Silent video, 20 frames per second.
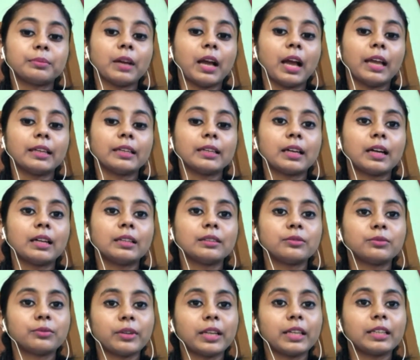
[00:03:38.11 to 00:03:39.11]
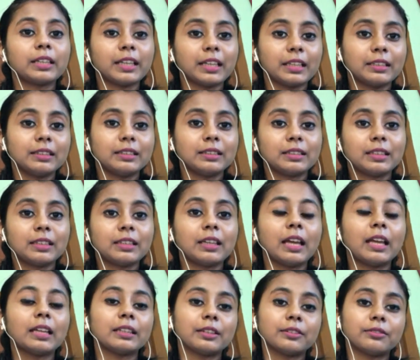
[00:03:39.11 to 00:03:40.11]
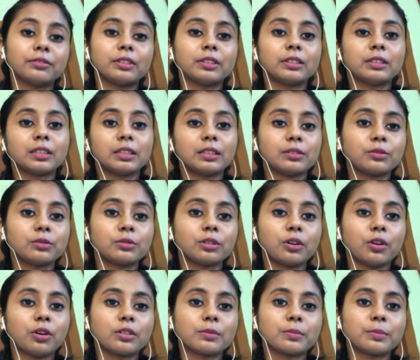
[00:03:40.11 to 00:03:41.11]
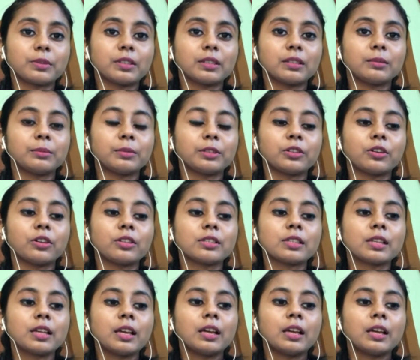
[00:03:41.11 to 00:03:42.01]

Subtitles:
I can't wear anything and everything to the hospital, because